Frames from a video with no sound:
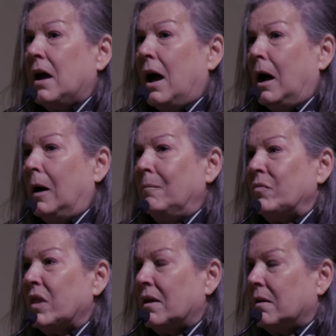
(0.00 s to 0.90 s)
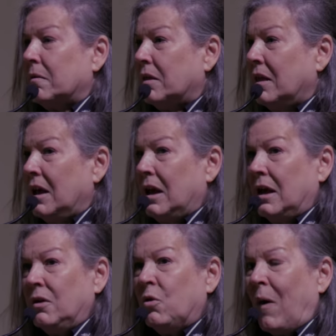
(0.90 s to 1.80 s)
um,
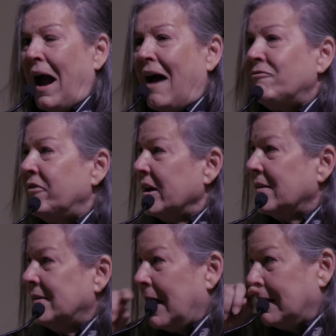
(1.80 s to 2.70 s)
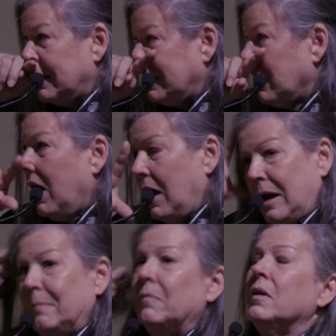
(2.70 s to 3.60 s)
the graphics at the
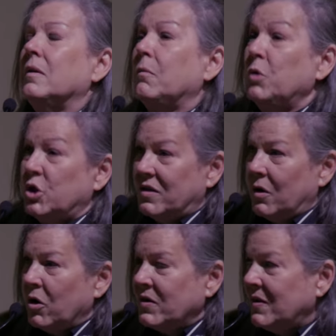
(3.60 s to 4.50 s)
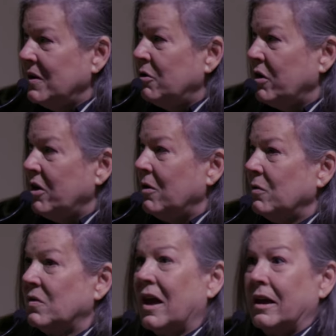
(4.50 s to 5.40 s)
time, which there are still
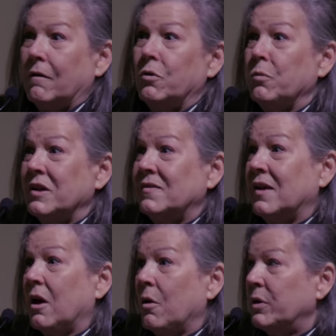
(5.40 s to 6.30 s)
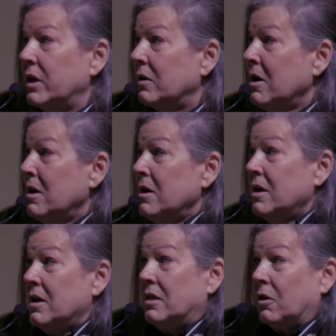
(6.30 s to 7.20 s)
used, like if you want to say, oh, well, the,
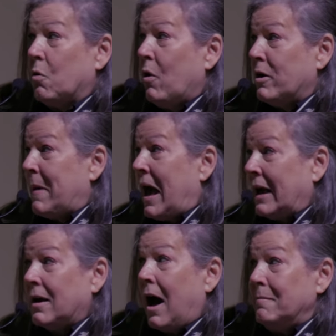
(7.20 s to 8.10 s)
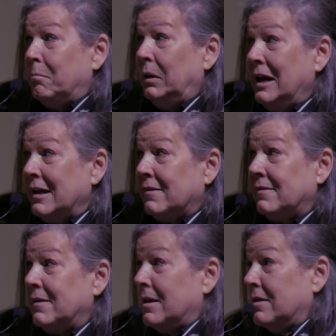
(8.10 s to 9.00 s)
the quarterback got
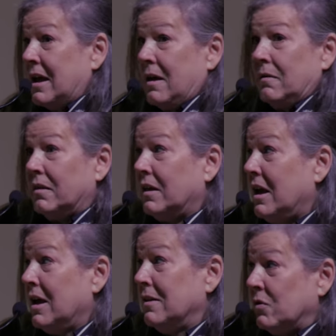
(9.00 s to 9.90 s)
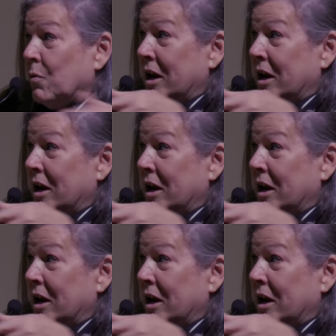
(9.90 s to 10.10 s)
blitzed and they, the ends